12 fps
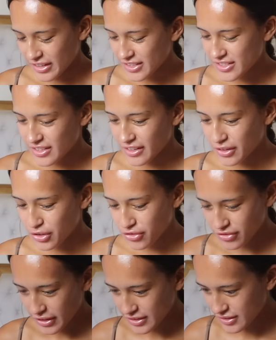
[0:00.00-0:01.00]
extending our
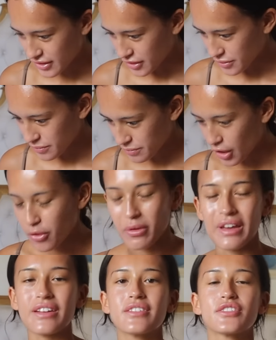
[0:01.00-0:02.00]
flights now. Oh
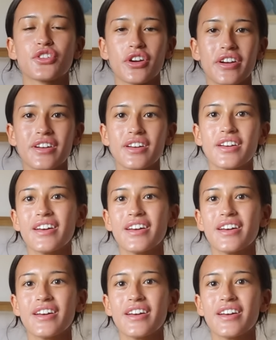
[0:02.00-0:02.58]
wait, sorry.